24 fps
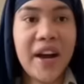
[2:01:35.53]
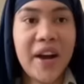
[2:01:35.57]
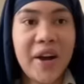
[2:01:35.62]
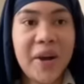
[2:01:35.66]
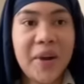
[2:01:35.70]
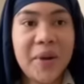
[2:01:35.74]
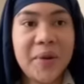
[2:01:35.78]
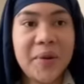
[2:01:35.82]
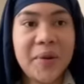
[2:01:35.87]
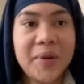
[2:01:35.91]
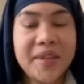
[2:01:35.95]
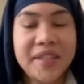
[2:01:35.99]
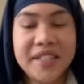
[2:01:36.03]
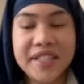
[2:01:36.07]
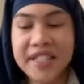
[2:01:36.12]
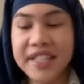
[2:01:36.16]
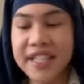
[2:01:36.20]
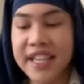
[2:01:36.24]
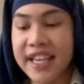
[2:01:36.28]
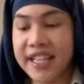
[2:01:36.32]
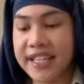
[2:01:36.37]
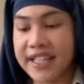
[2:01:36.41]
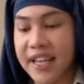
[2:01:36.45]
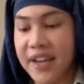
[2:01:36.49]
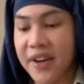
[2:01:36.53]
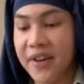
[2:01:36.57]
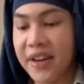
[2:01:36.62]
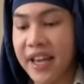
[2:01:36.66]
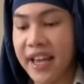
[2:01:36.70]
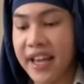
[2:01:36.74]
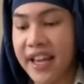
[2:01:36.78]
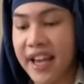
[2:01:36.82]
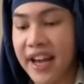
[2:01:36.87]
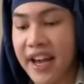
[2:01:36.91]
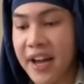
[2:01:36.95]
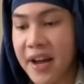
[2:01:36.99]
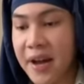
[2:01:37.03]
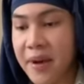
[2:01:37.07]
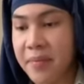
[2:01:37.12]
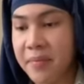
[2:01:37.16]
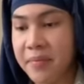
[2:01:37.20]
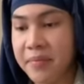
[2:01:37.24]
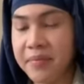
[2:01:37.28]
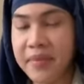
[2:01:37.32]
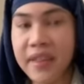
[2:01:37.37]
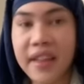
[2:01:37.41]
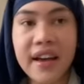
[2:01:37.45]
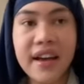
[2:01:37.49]
Oh, shit. Okay,
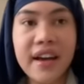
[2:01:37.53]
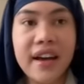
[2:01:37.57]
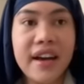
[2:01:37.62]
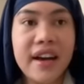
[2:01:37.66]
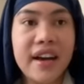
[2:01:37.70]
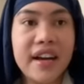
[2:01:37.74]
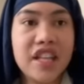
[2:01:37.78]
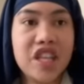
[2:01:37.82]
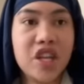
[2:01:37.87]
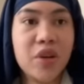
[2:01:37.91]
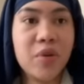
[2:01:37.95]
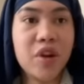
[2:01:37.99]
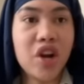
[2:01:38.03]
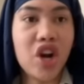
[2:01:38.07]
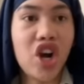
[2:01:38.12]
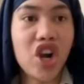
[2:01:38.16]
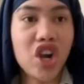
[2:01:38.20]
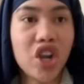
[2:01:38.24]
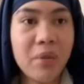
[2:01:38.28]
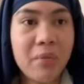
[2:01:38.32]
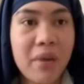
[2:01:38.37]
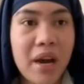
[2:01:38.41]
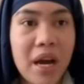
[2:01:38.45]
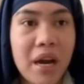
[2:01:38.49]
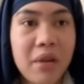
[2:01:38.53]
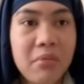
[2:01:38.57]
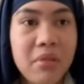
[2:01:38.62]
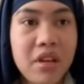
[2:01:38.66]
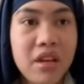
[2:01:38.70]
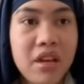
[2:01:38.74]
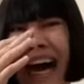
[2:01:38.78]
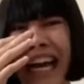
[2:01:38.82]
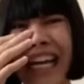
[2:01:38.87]
do you want to call your mom?